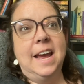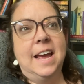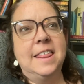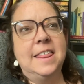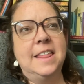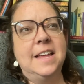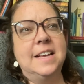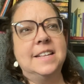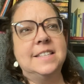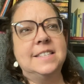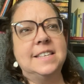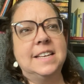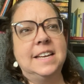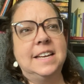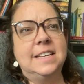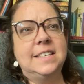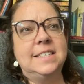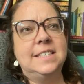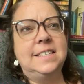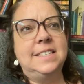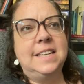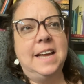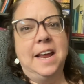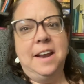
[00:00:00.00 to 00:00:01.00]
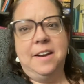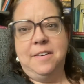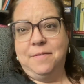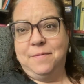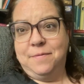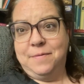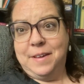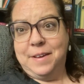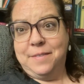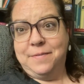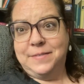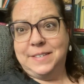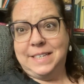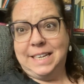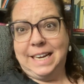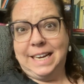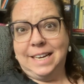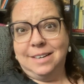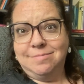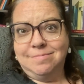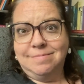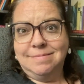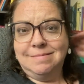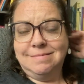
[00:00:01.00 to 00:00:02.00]
I think it's like
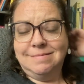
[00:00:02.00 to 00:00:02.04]
10:50.